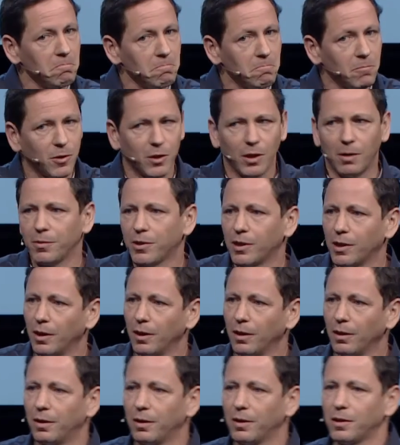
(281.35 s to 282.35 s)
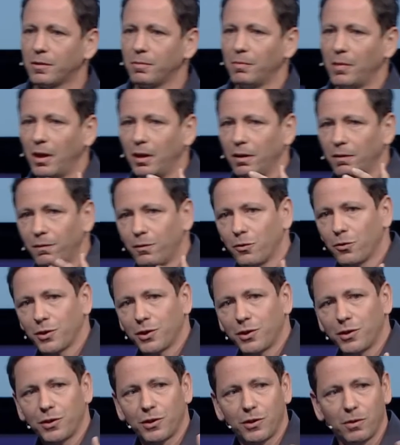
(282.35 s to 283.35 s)
Some say this may enforce
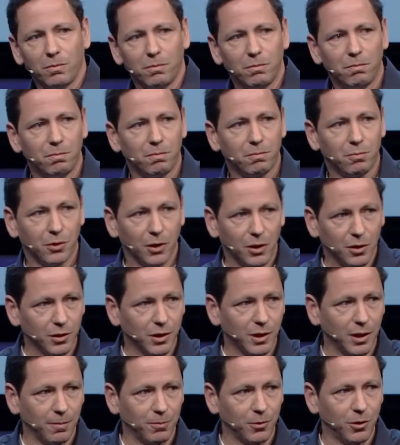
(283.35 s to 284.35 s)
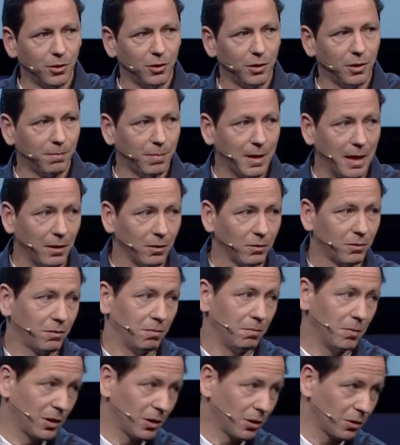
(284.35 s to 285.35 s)
some preconception about
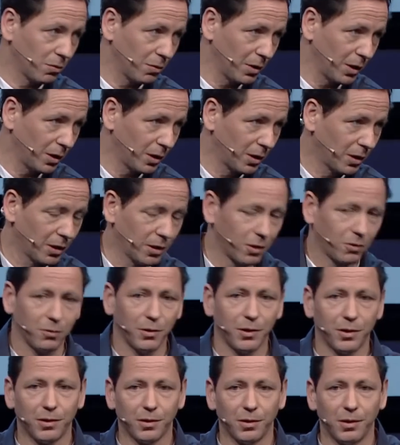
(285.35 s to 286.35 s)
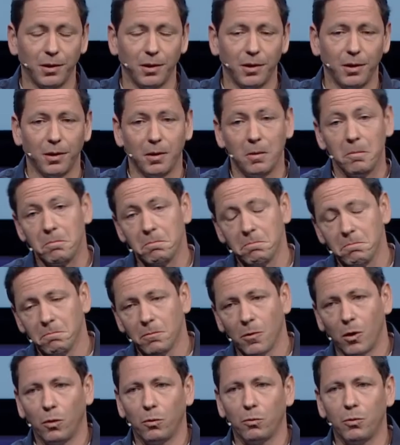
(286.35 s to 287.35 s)
Mediterranean countries.
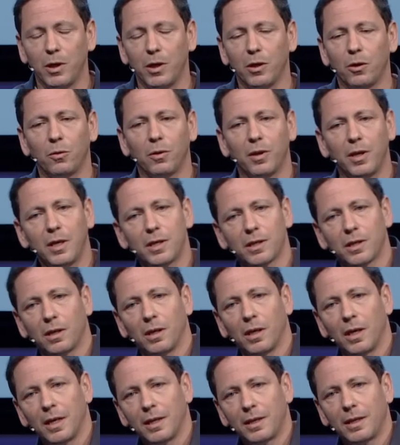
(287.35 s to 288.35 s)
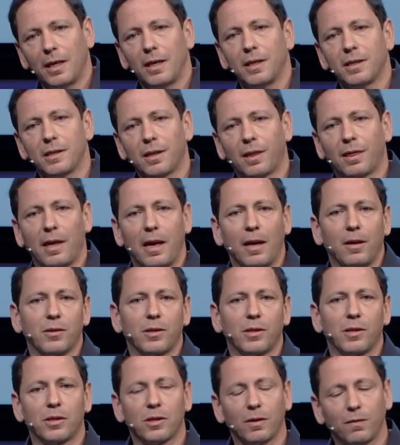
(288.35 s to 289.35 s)
All we know, these are tens of
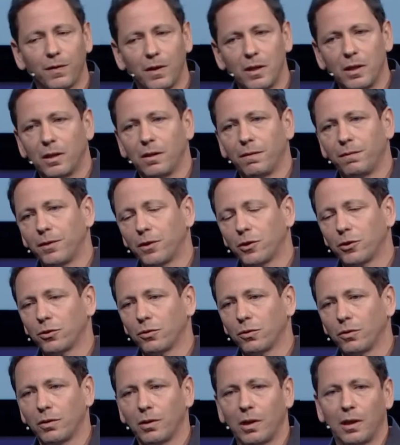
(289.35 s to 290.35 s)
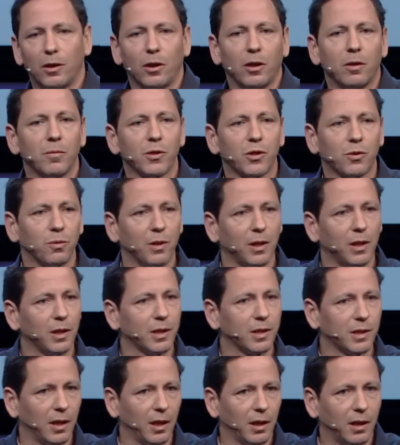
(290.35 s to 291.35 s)
thousands of individual anonymous readings
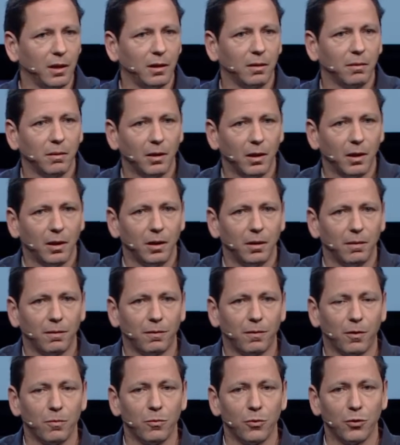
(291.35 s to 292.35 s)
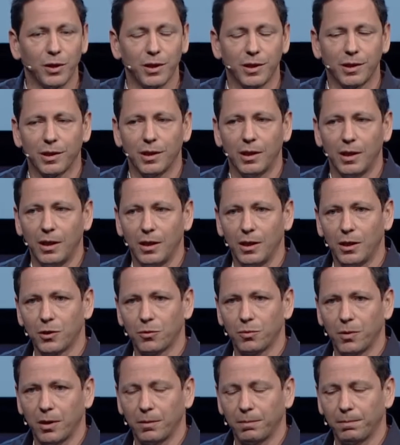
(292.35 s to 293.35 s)
taken from Moody's in
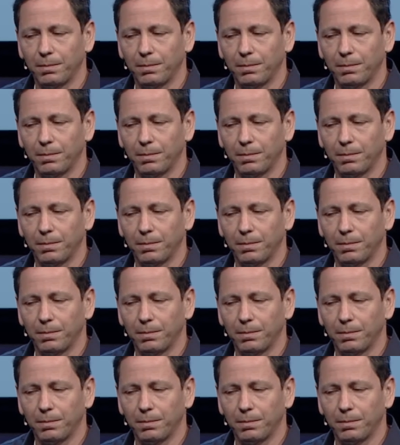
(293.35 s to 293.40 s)
Israel.